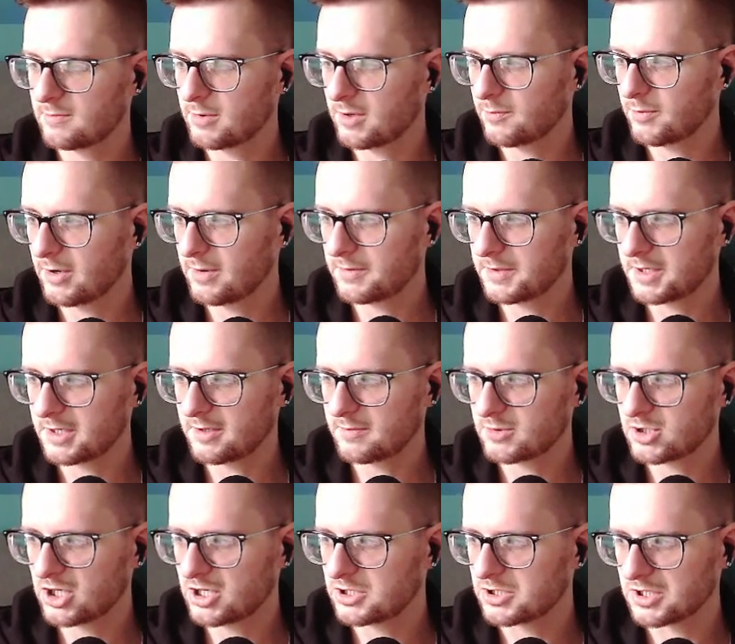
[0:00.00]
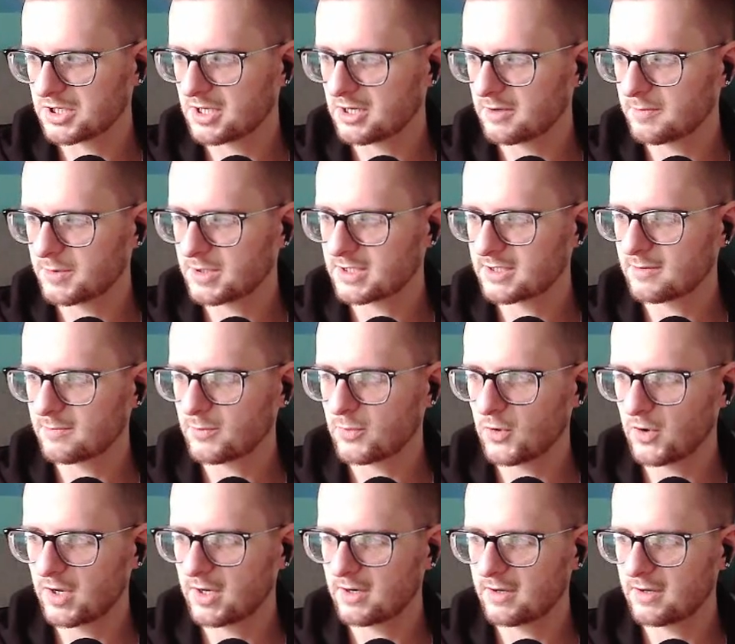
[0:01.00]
I'll probably end up changing that up at some point